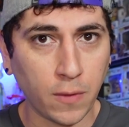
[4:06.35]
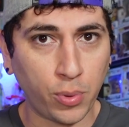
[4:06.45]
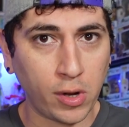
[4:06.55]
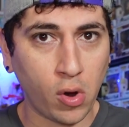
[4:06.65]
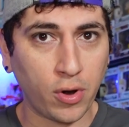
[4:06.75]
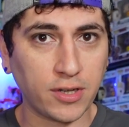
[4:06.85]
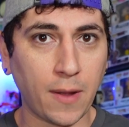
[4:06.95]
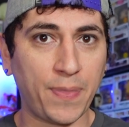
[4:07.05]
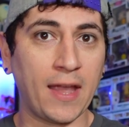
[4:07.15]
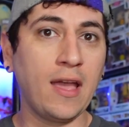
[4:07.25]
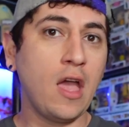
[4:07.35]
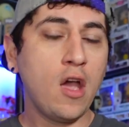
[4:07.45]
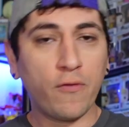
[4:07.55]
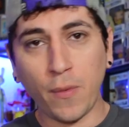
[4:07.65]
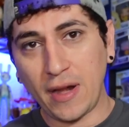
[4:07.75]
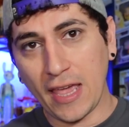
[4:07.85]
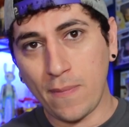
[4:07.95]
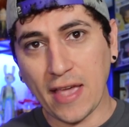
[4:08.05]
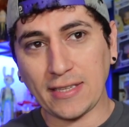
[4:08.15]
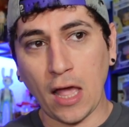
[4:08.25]
to pre-order something from an
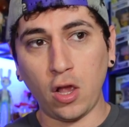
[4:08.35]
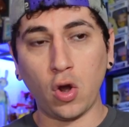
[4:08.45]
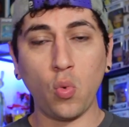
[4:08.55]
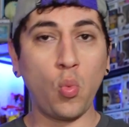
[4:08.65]
eBay seller